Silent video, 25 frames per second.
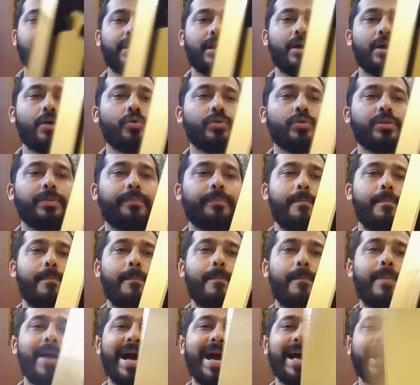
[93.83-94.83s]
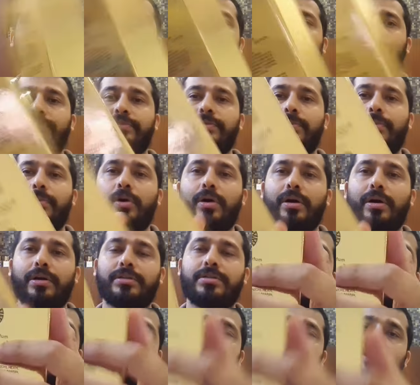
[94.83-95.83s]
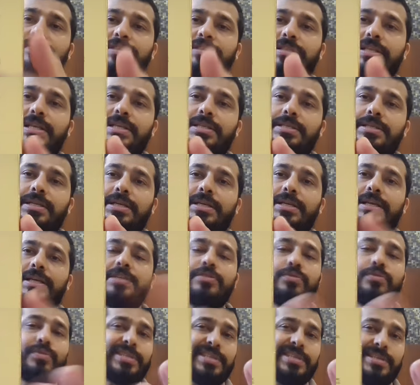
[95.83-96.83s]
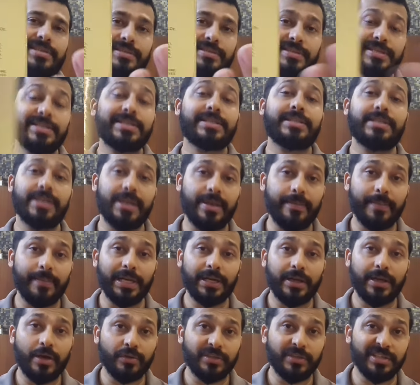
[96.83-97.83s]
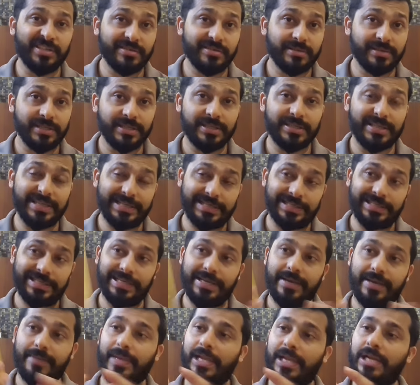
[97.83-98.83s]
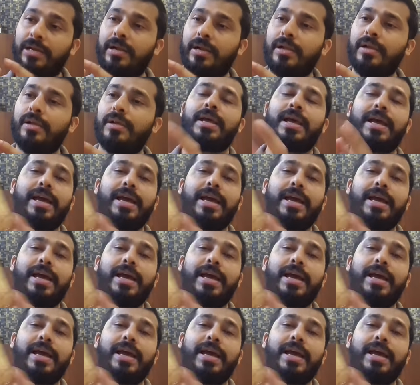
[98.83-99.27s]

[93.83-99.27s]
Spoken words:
Now the back of the box gives these details, which is 60 ml. Now this is a 60 ml